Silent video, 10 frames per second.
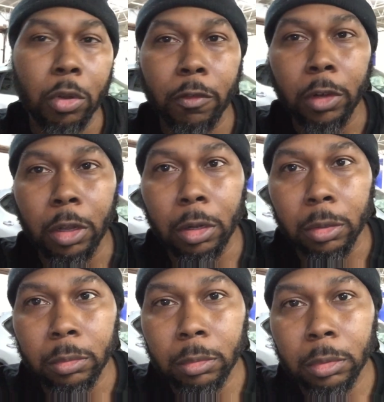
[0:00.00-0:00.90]
moving
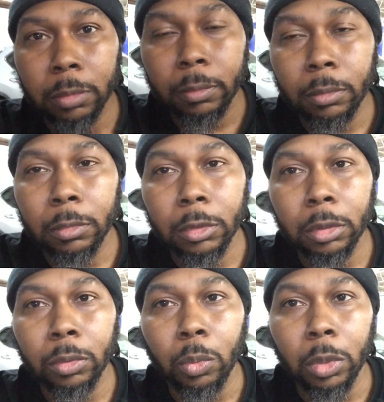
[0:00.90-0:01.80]
on.
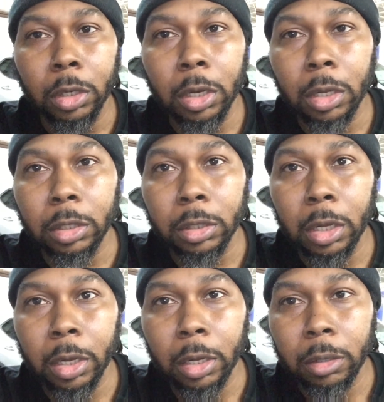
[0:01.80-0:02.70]
One color's
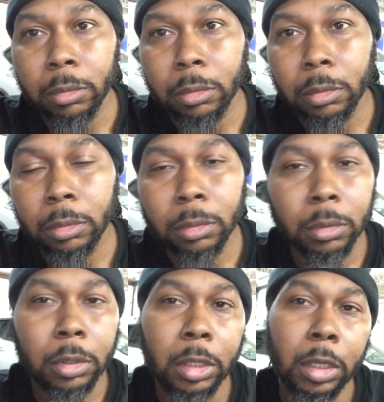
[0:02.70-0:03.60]
down.
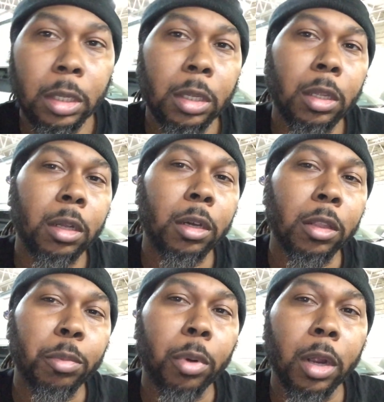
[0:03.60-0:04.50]

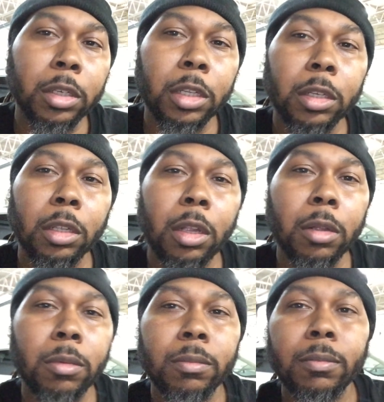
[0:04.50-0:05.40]
Another project to
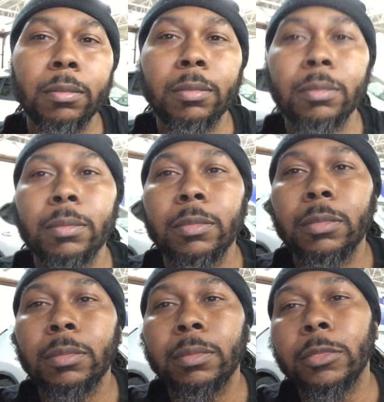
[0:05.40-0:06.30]
go.
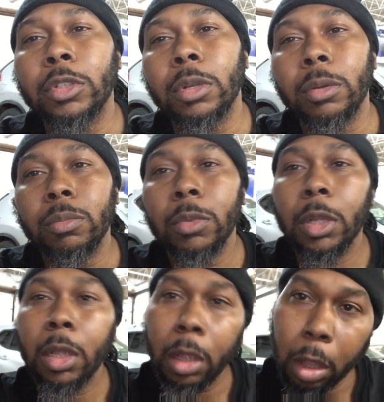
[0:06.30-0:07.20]
So,
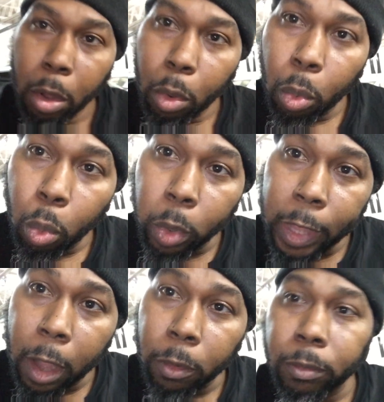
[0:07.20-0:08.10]

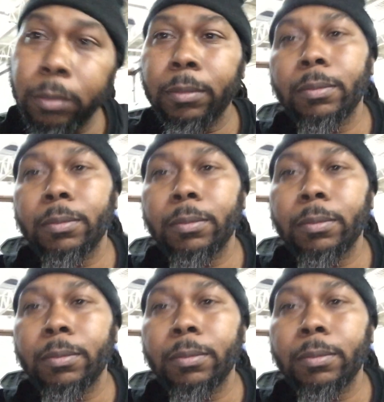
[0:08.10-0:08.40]
we out.